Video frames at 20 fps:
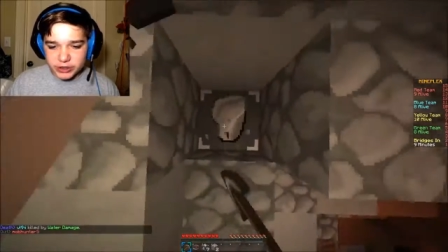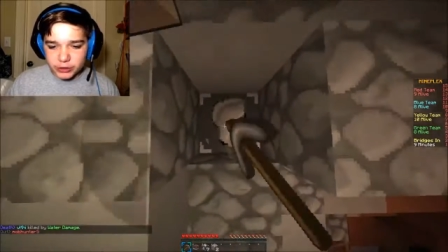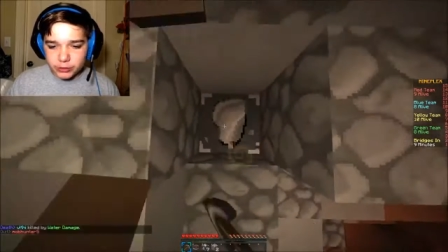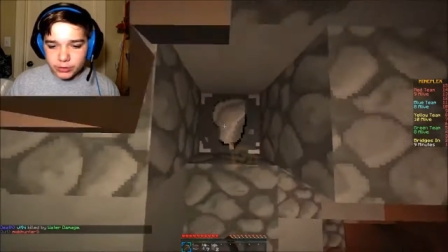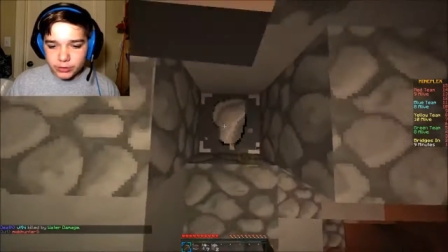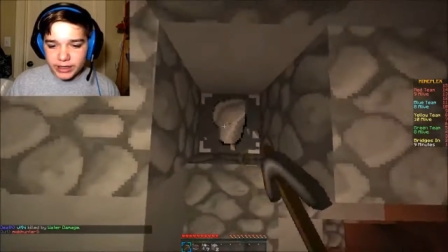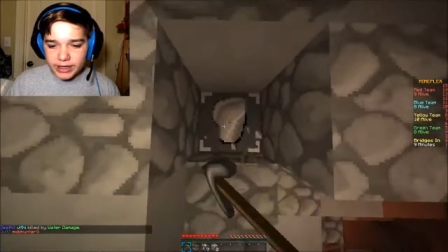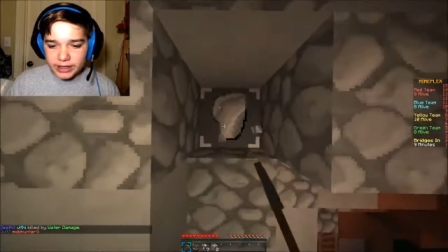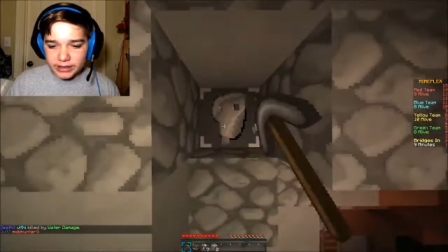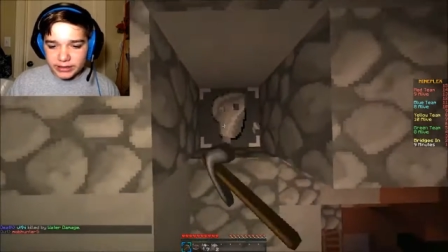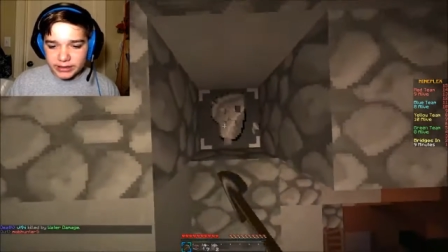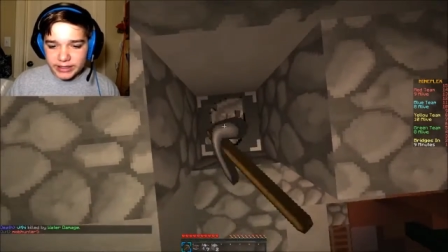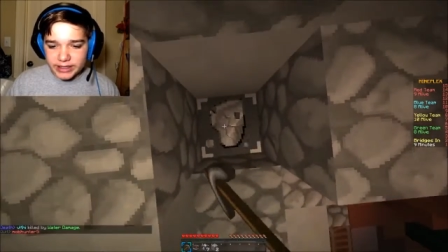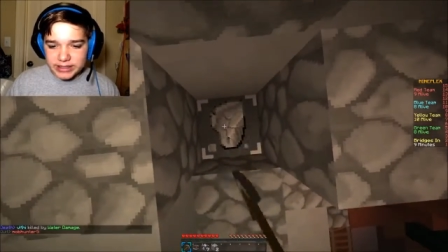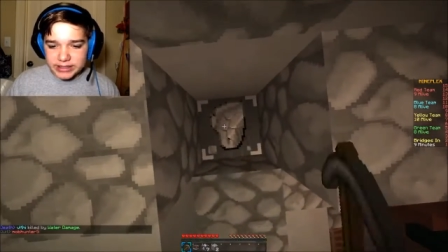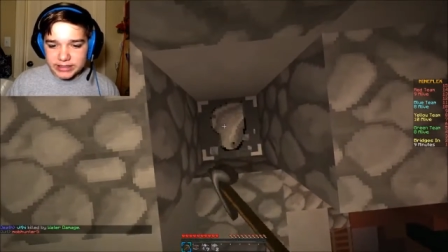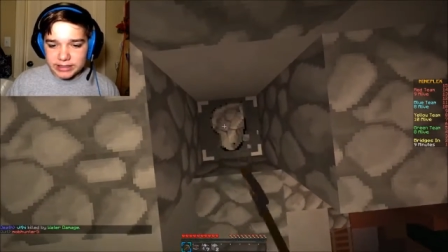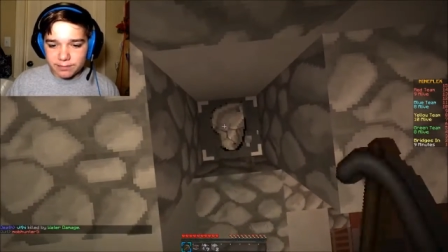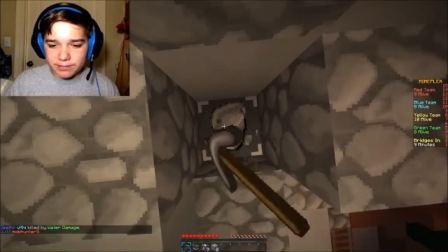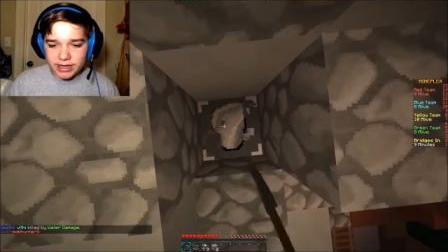You can at
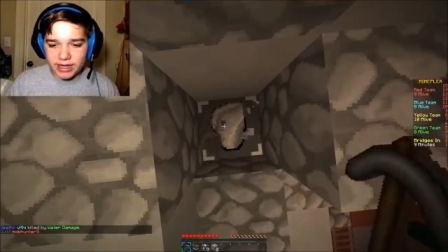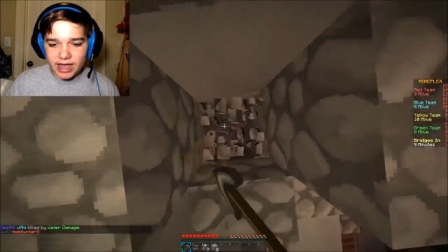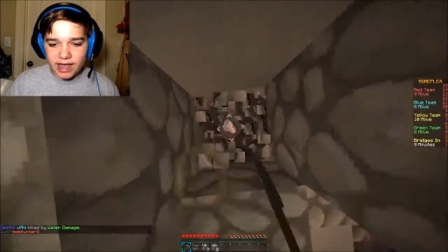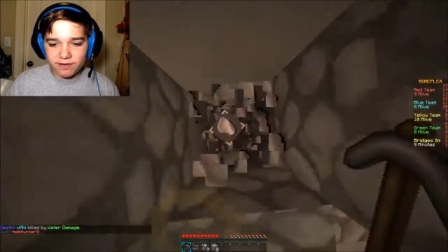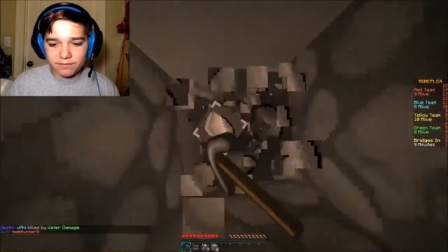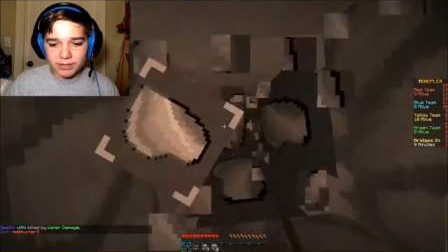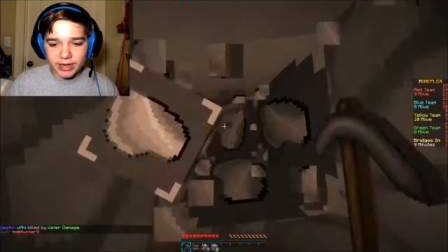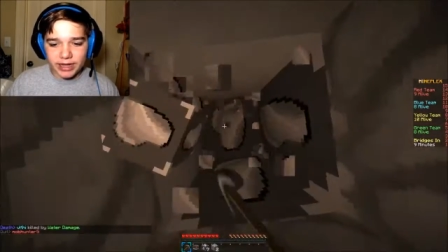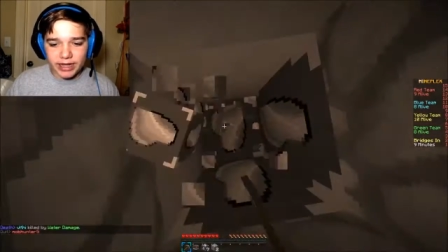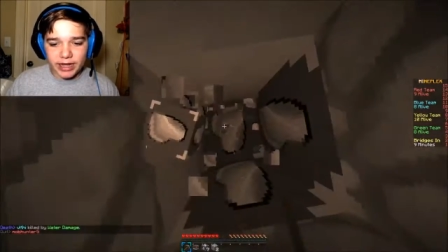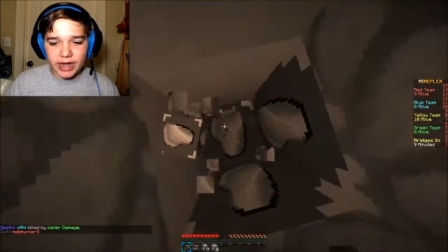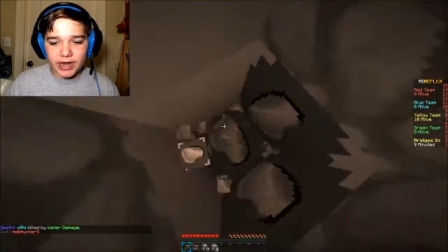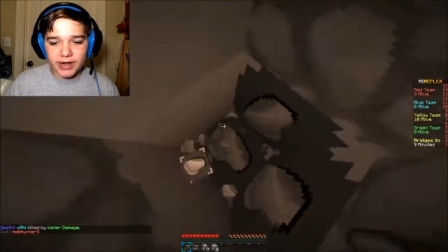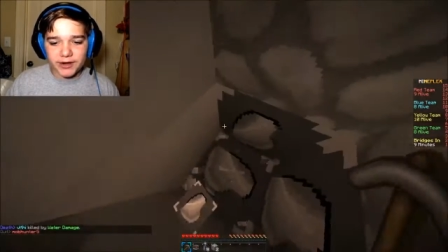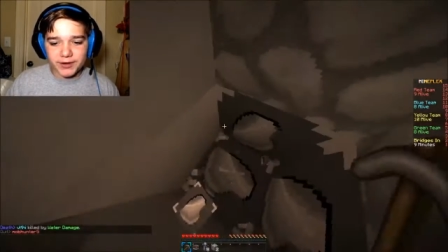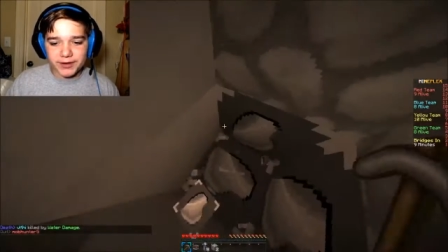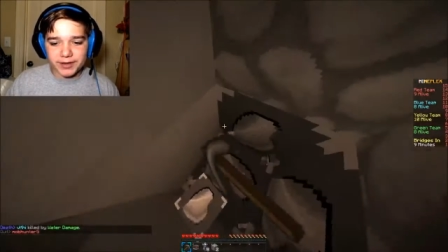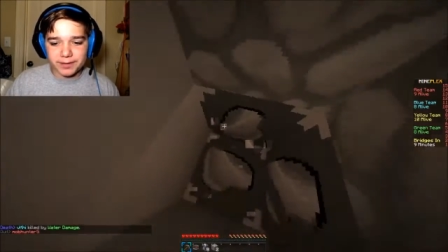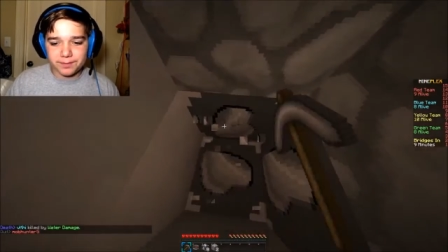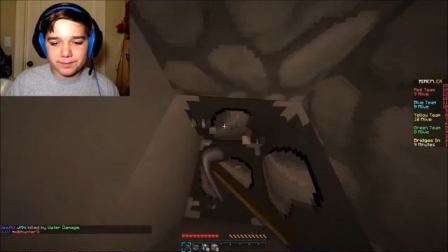least let me have my
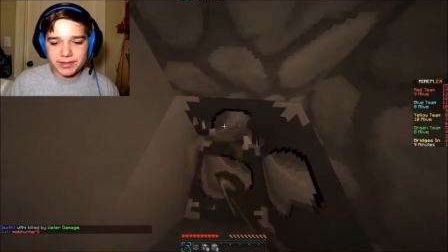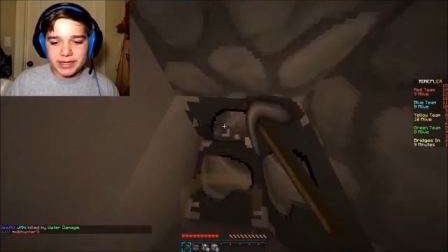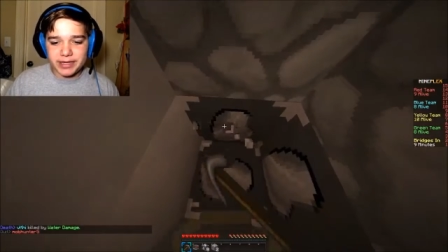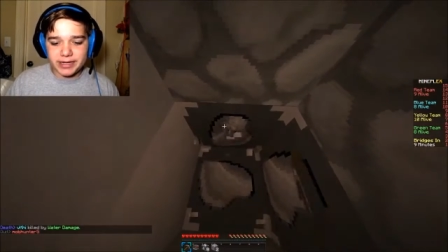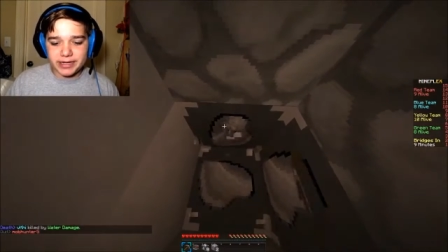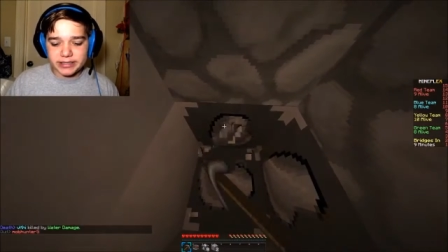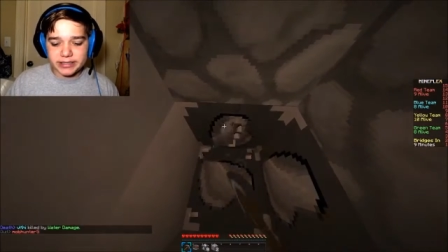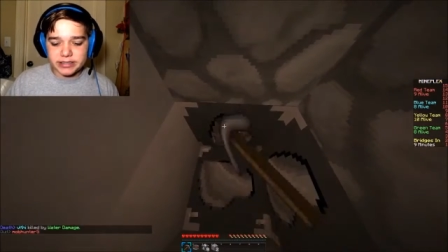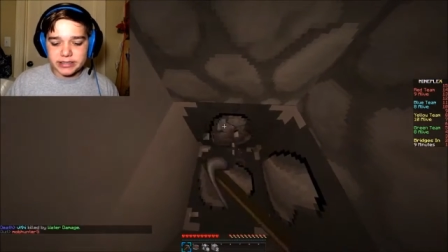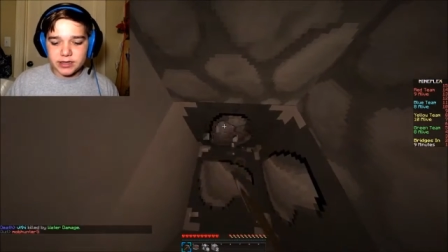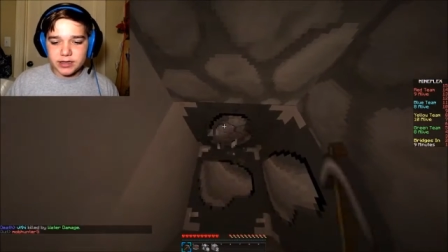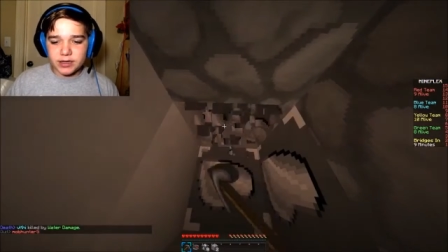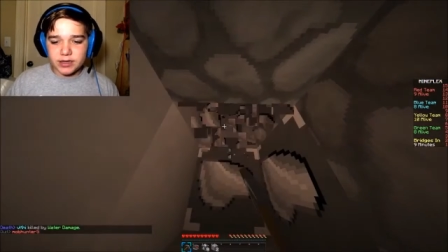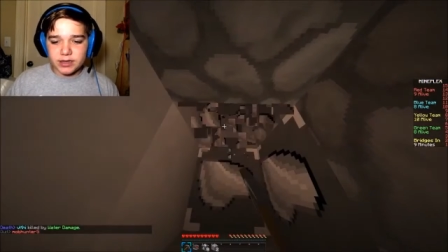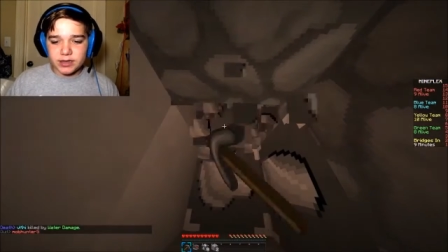iron in peace.